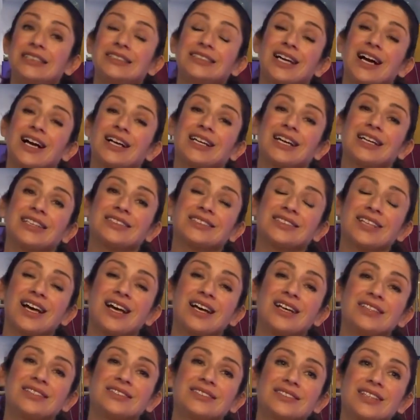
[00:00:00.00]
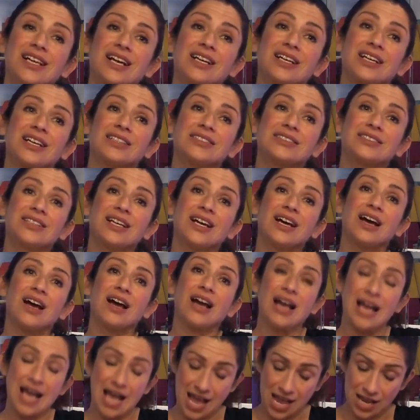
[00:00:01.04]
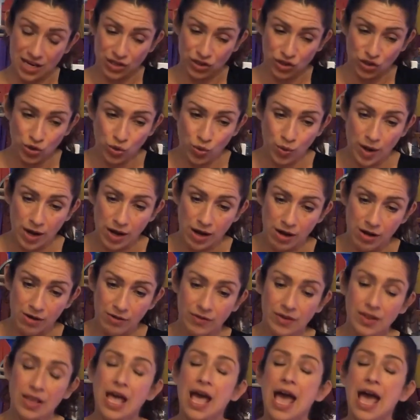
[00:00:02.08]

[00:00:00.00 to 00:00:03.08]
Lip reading: Ta-ka-tan, ta-ka-tan, and 12.